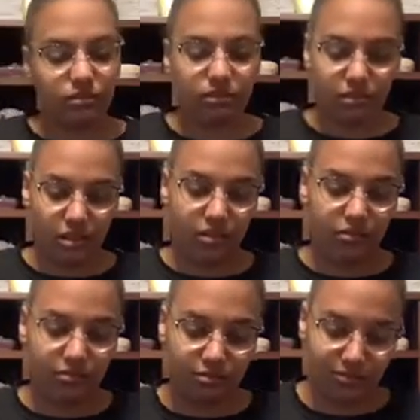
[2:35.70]
So
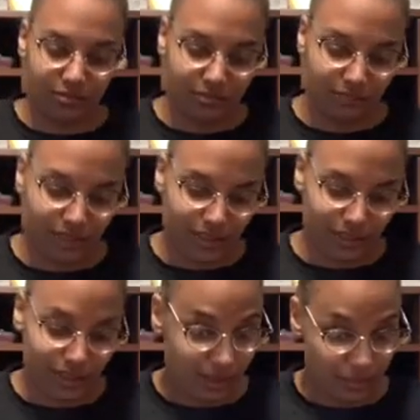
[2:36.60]

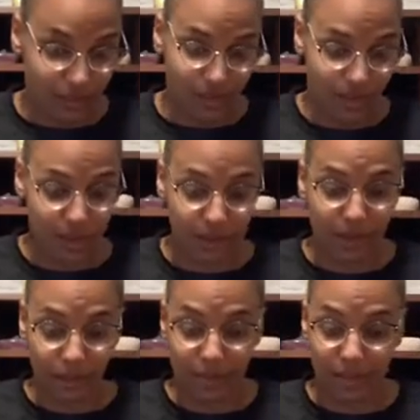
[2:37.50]
I'm going to try to
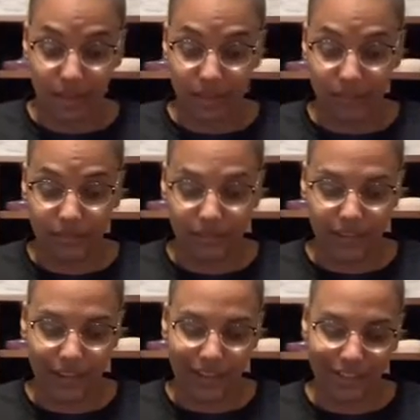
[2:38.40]
pop this off so that
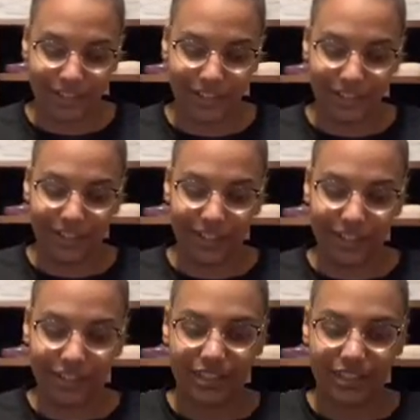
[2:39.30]
I can show you guys.